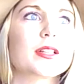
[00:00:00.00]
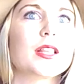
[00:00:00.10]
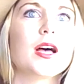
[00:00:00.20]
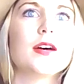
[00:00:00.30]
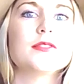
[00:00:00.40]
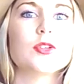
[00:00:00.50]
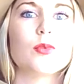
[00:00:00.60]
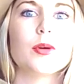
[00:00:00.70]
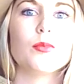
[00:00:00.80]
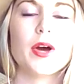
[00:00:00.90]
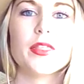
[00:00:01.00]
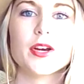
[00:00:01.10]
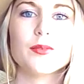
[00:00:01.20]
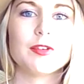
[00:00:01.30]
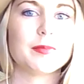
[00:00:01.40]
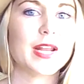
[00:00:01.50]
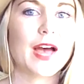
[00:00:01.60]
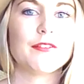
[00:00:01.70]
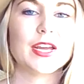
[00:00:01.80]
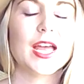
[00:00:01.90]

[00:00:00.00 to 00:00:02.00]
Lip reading: loves the warm weather, and we've been having